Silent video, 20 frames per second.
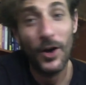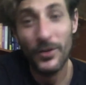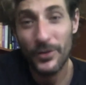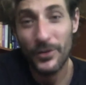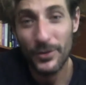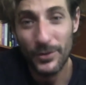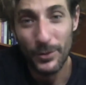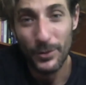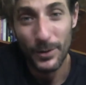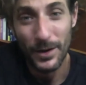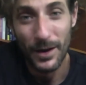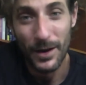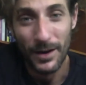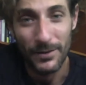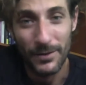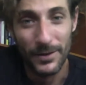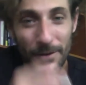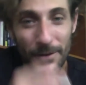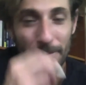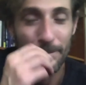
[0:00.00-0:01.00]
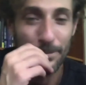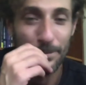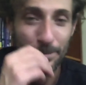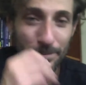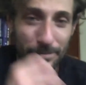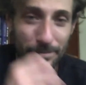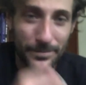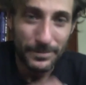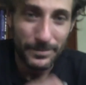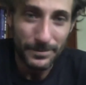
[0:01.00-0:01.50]
do a cover
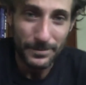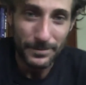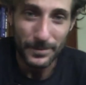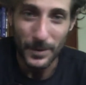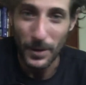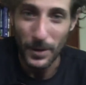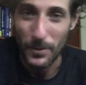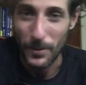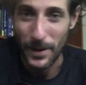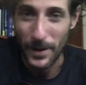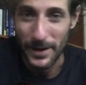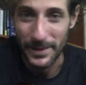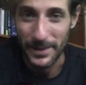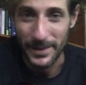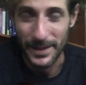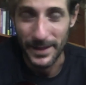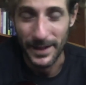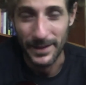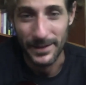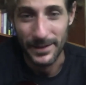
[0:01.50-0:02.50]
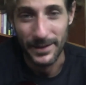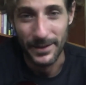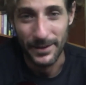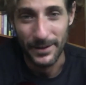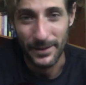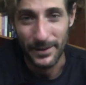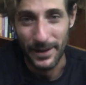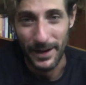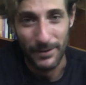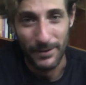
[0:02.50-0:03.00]
right at the end here
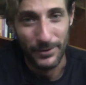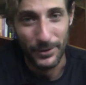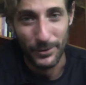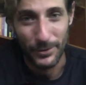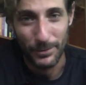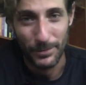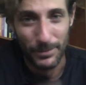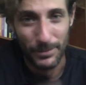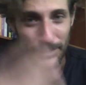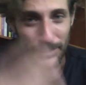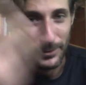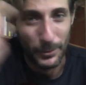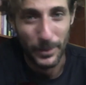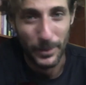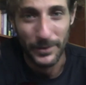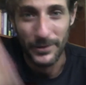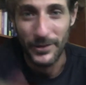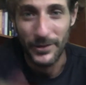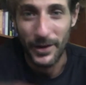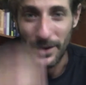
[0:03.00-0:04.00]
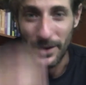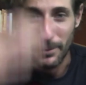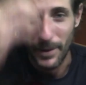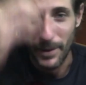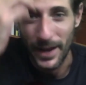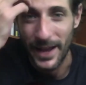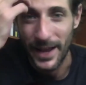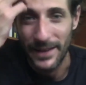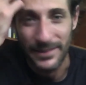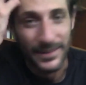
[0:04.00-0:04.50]
that I've just been stuck in my
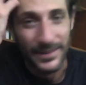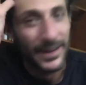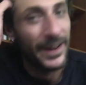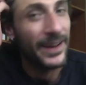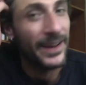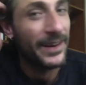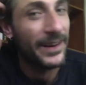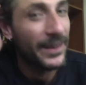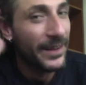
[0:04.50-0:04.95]
head today.